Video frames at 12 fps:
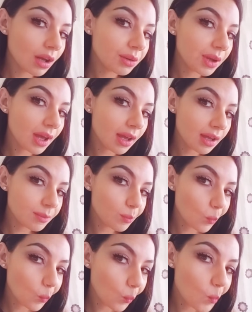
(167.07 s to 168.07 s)
okay.
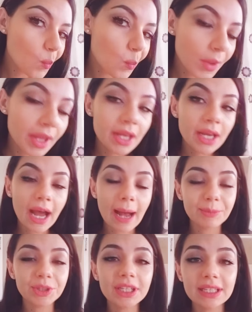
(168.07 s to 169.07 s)

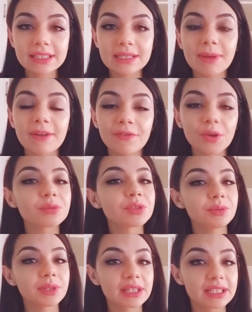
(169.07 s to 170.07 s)
I'm looking into my phone
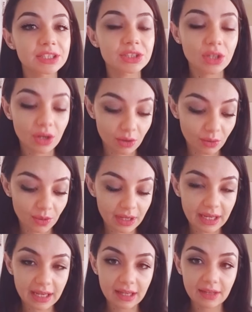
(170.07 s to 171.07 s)
doing this, so
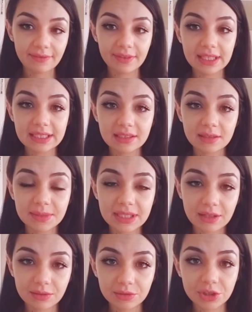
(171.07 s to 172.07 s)
if this comes
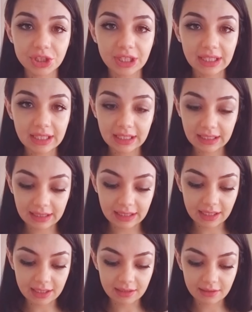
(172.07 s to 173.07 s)
out shitty,
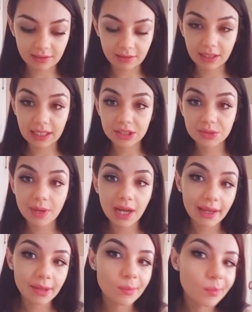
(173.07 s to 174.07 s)
then that's
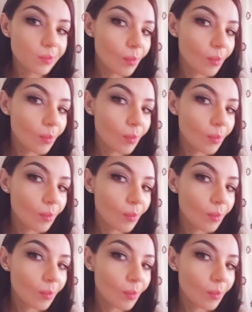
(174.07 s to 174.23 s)
why.